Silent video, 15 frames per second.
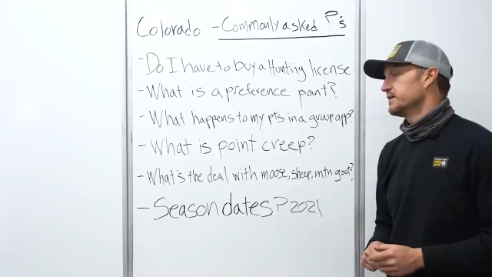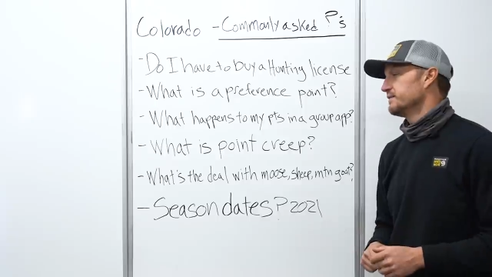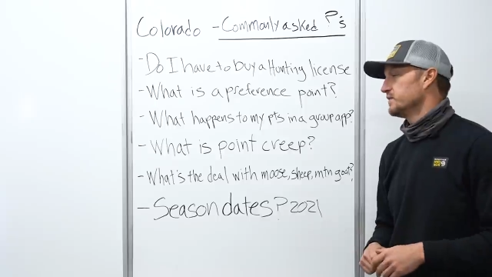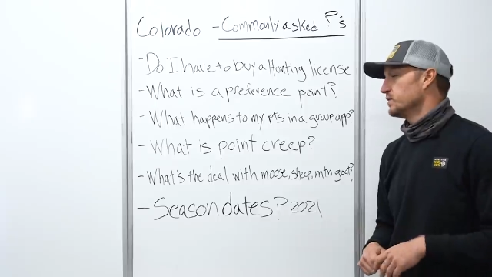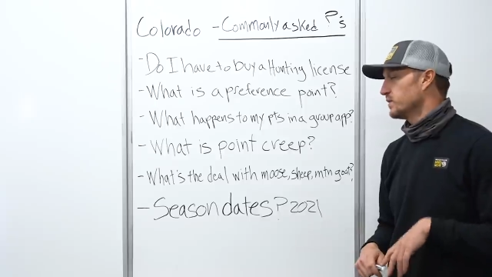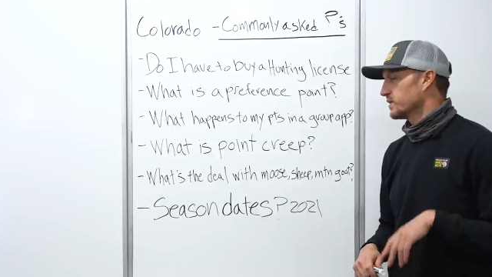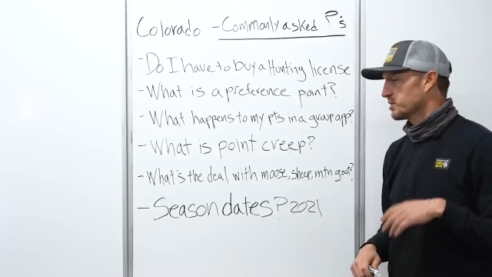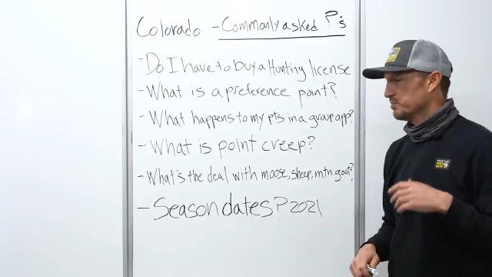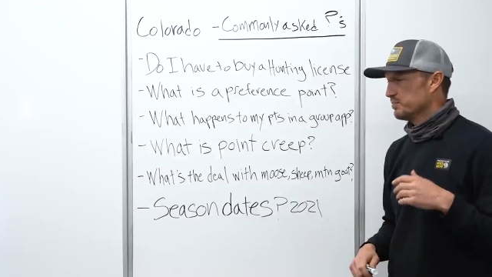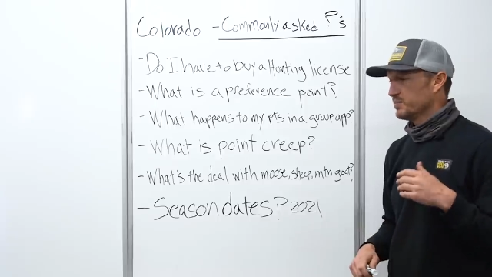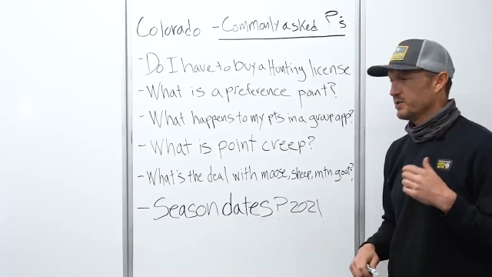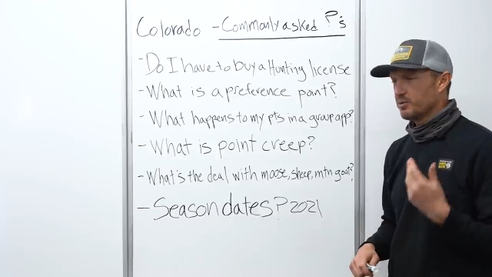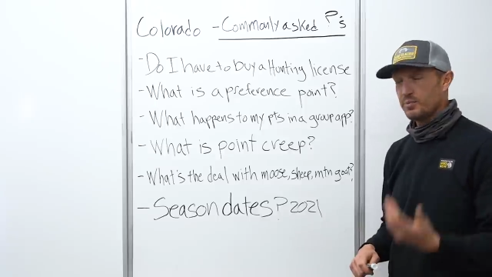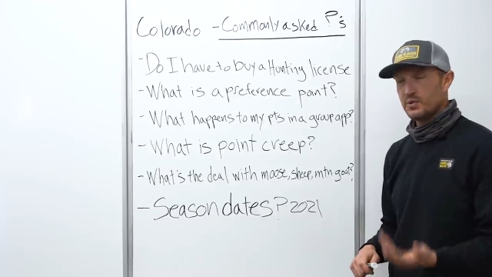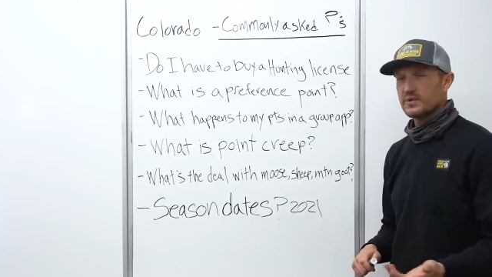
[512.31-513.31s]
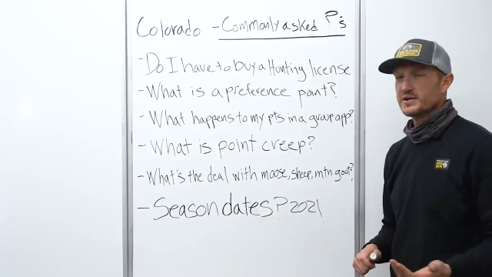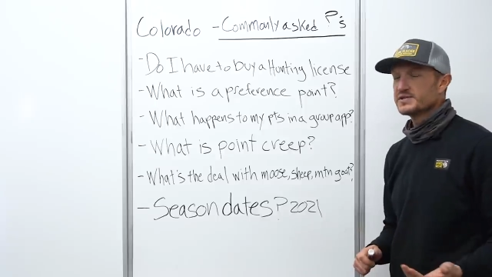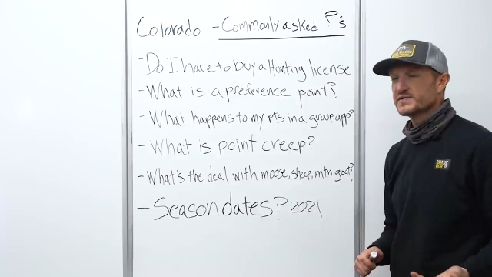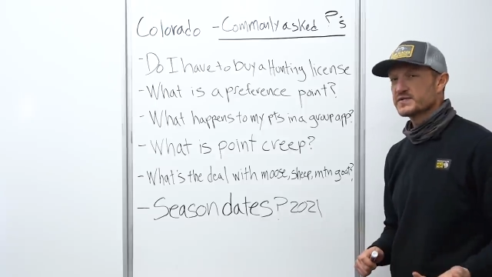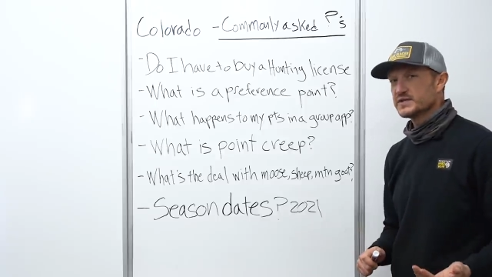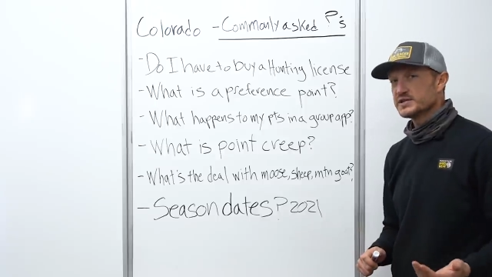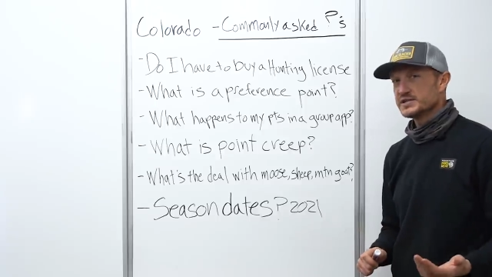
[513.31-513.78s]
If you want to build
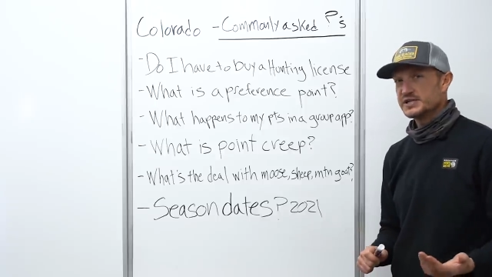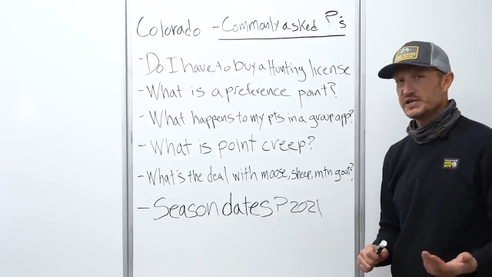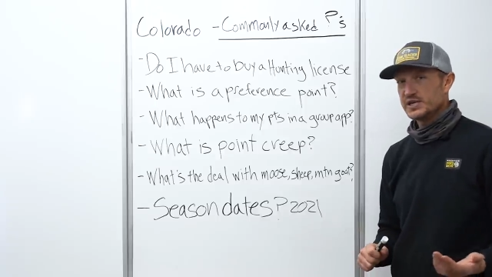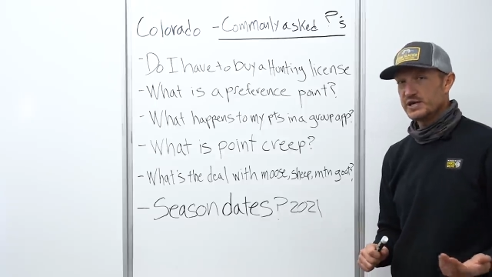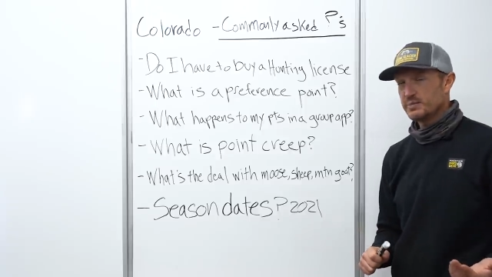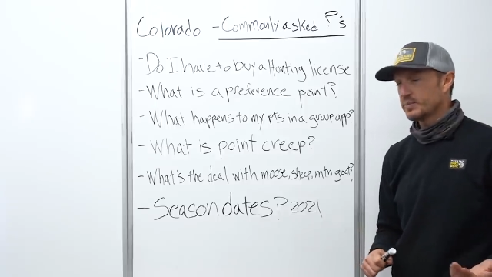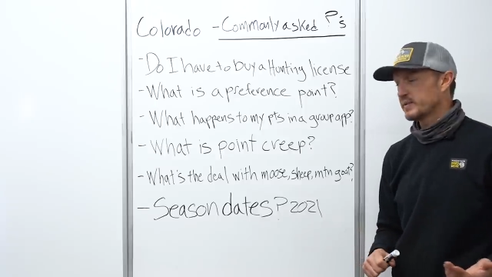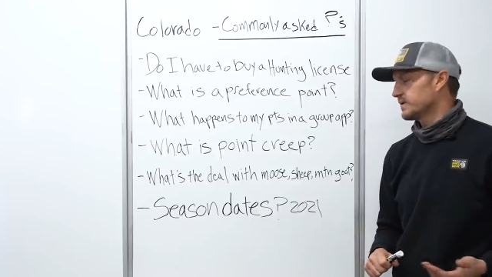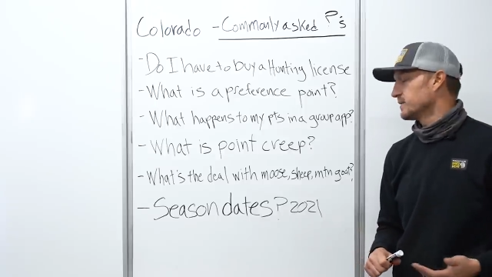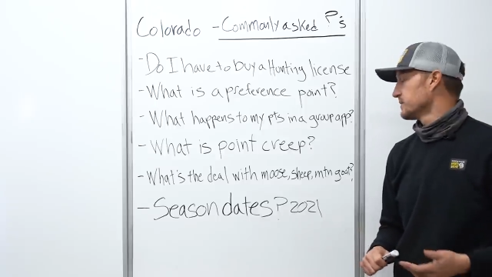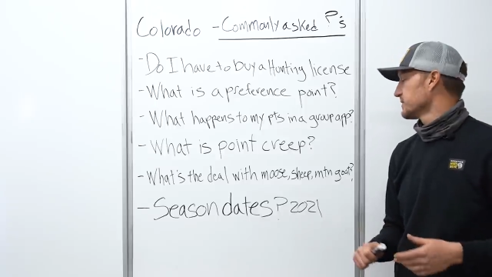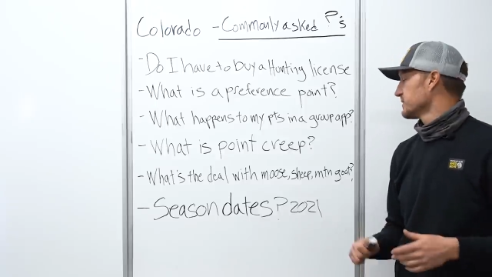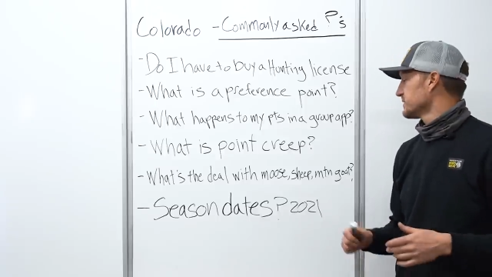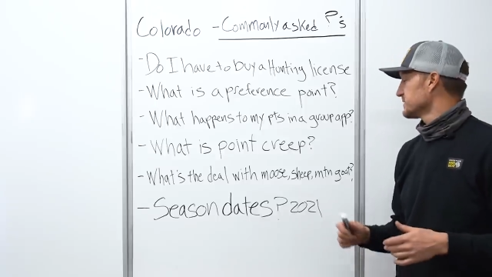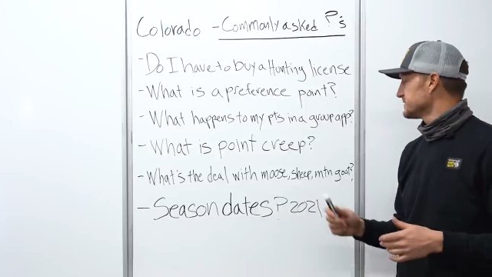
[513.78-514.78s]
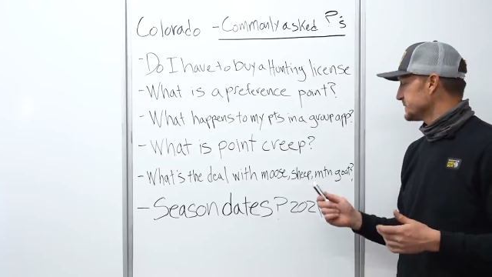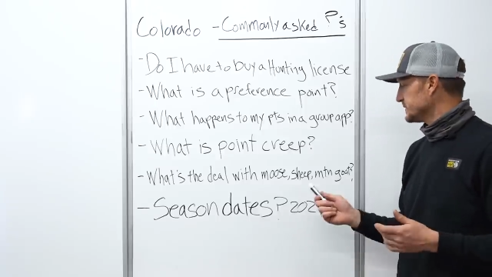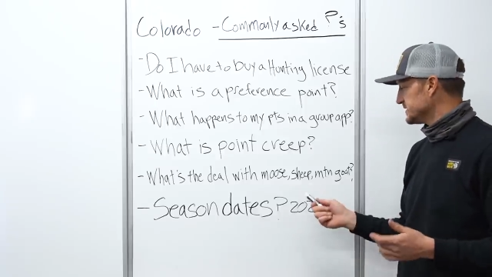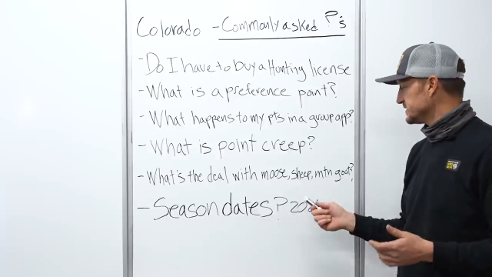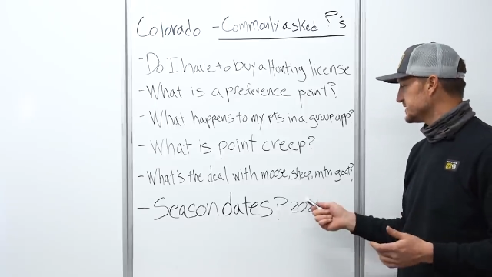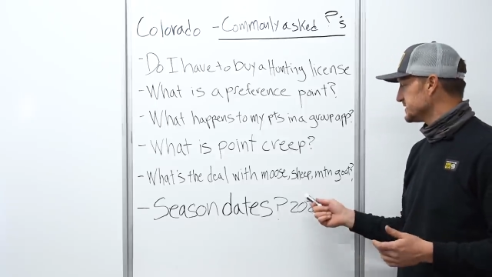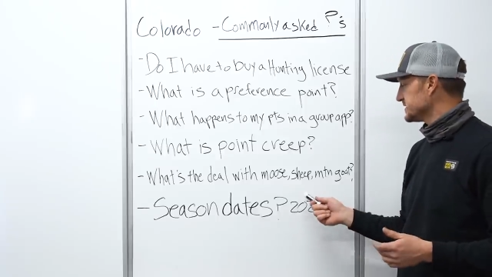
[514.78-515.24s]
points for a sheep
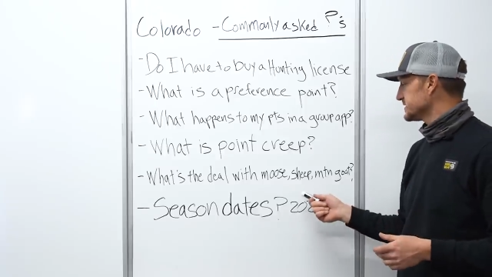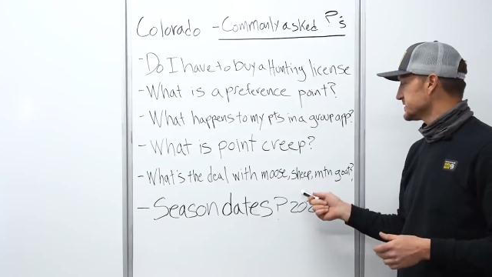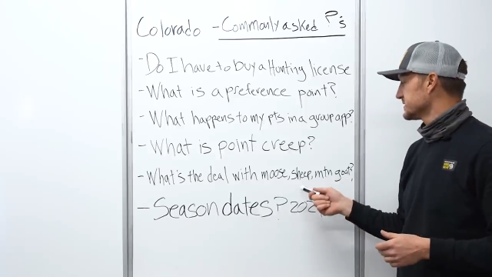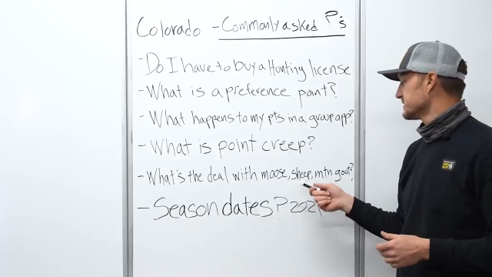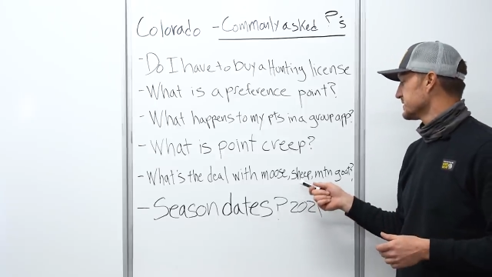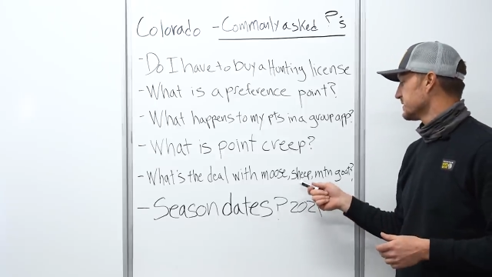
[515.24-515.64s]
species,